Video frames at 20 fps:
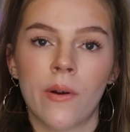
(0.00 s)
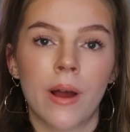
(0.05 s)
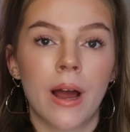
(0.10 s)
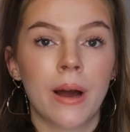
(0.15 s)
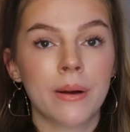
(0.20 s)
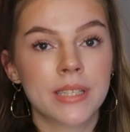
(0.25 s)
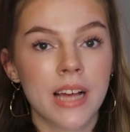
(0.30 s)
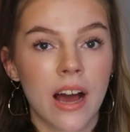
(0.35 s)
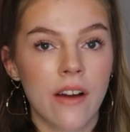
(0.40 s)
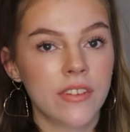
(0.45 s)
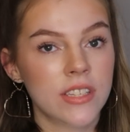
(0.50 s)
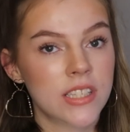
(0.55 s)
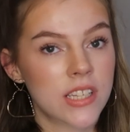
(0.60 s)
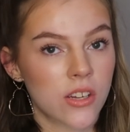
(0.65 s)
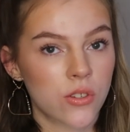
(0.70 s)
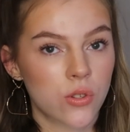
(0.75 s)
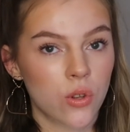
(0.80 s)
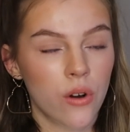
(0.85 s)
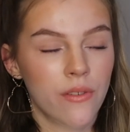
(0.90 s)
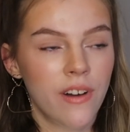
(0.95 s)
where I was having
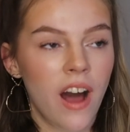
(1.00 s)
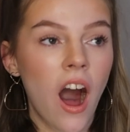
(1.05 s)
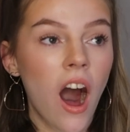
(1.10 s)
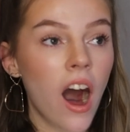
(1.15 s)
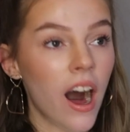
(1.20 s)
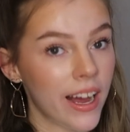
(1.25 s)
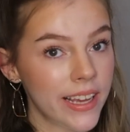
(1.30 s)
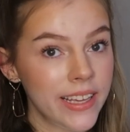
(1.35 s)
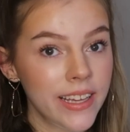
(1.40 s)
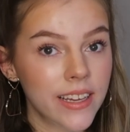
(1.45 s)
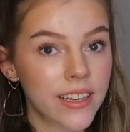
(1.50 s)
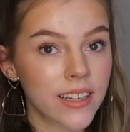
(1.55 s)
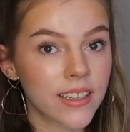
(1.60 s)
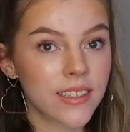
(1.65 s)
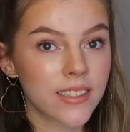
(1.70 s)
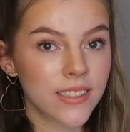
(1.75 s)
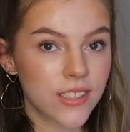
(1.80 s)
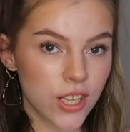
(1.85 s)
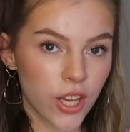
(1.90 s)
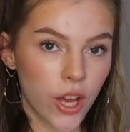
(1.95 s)
to sort of hike
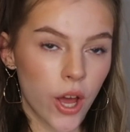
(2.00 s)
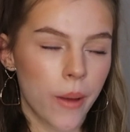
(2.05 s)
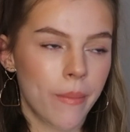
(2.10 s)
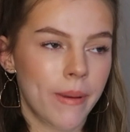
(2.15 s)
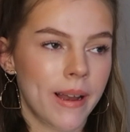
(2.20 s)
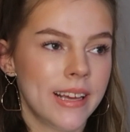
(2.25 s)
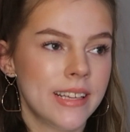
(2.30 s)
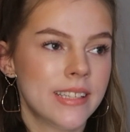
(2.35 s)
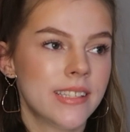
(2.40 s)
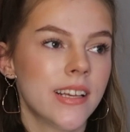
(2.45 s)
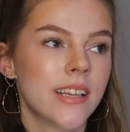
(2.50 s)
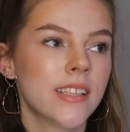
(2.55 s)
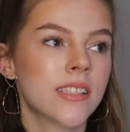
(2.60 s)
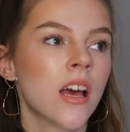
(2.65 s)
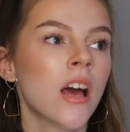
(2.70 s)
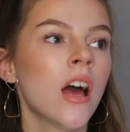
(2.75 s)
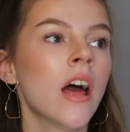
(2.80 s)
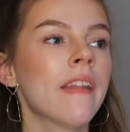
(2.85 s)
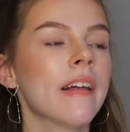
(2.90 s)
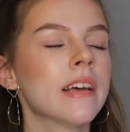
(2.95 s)
to go places.
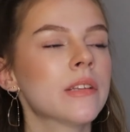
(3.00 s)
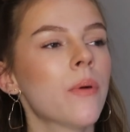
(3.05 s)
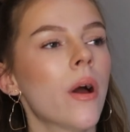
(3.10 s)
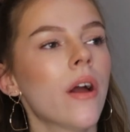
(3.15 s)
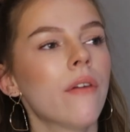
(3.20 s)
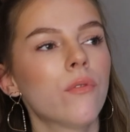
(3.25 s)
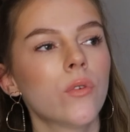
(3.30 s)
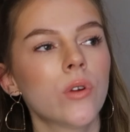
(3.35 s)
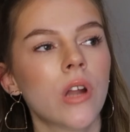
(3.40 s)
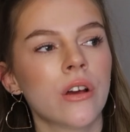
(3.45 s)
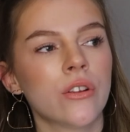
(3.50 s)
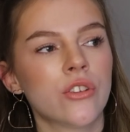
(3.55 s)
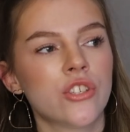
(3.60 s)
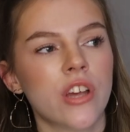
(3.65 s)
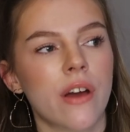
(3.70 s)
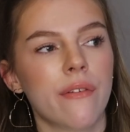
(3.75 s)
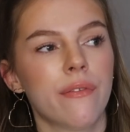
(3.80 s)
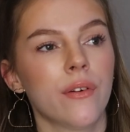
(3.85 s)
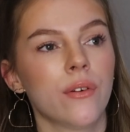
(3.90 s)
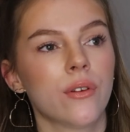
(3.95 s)
That's why I ruled out
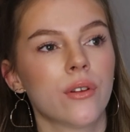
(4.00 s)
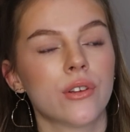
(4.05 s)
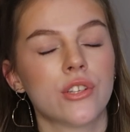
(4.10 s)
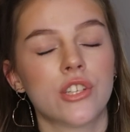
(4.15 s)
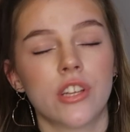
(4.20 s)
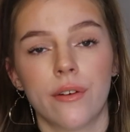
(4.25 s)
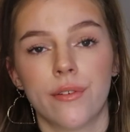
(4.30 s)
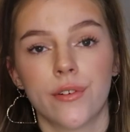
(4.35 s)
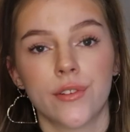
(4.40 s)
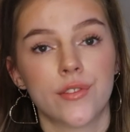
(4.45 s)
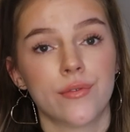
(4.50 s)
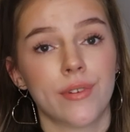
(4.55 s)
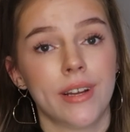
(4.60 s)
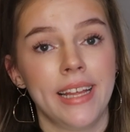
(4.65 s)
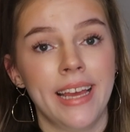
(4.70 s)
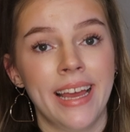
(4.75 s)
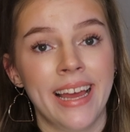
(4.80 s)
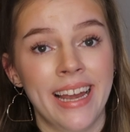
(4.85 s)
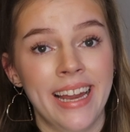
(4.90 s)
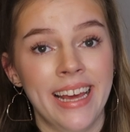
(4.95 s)
Sheffield, because Sheffield's
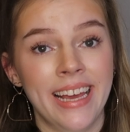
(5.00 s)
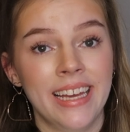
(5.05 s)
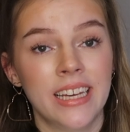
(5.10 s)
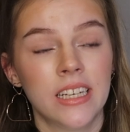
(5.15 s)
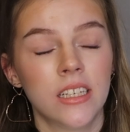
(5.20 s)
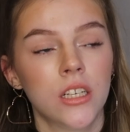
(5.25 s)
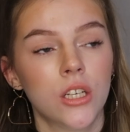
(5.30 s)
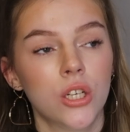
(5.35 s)
really hilly.